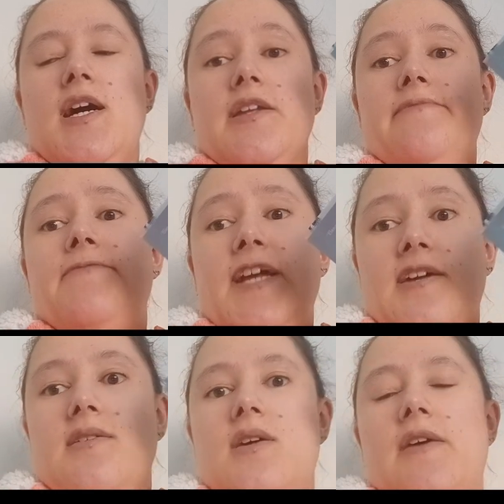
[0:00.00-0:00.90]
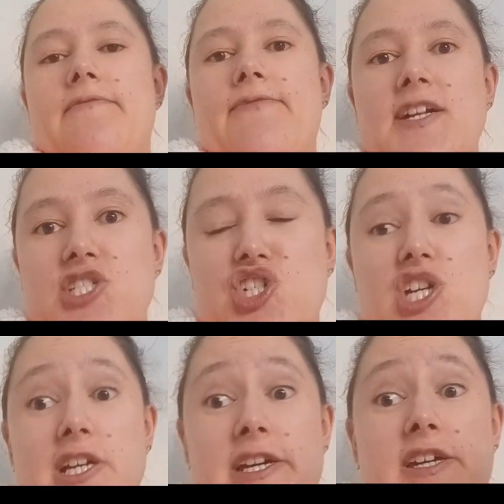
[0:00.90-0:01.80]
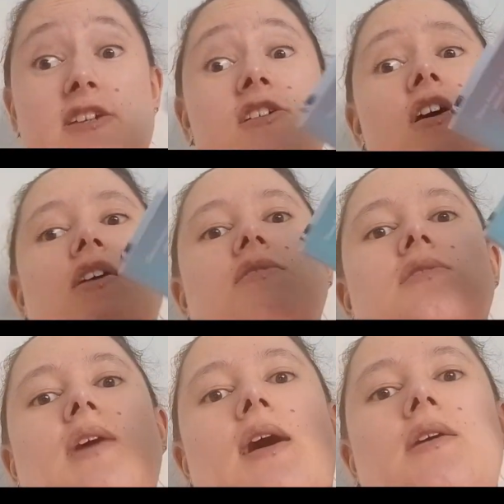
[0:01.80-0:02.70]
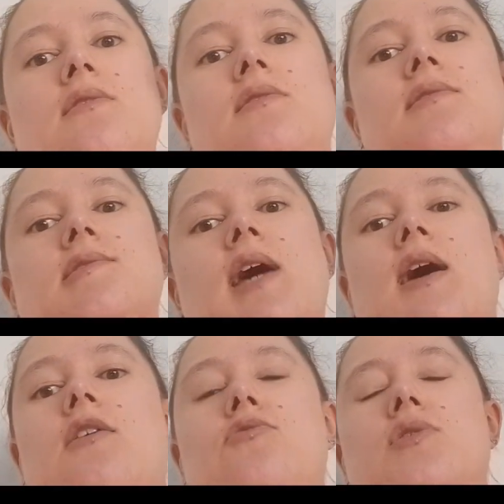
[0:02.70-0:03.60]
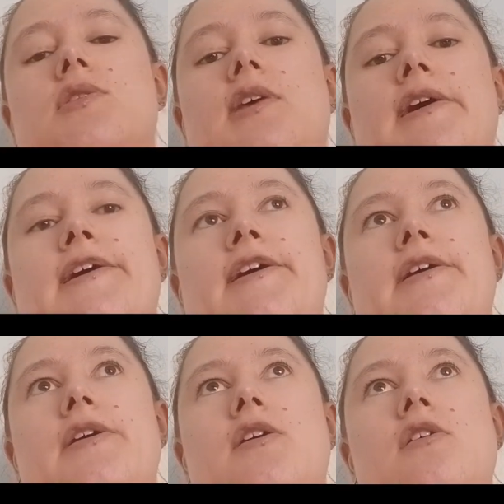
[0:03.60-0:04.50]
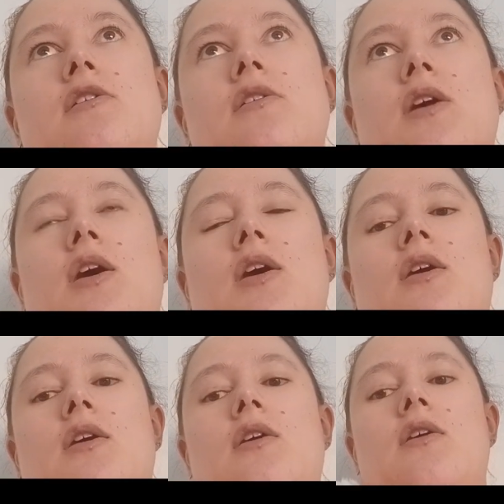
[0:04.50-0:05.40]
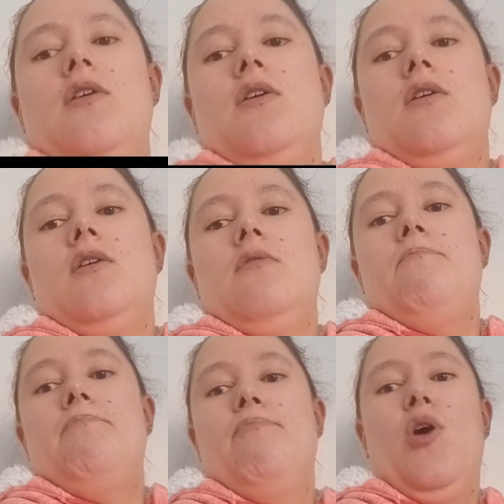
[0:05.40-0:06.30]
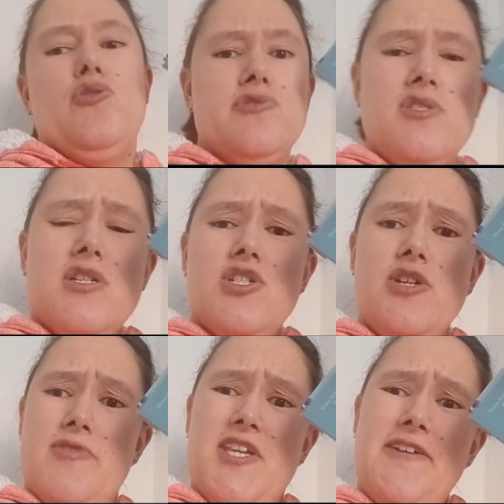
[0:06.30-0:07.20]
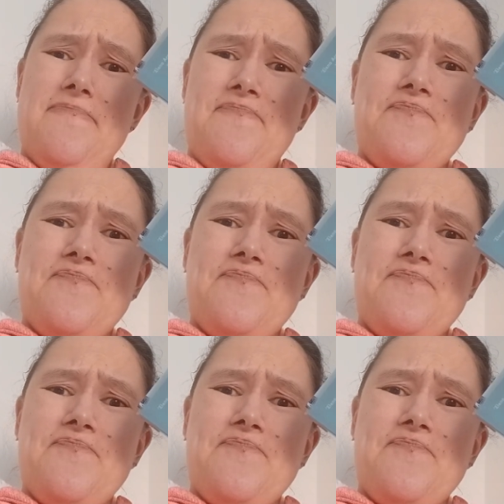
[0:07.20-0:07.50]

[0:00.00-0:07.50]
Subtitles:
And I think eventually that is how they bond, shall we say?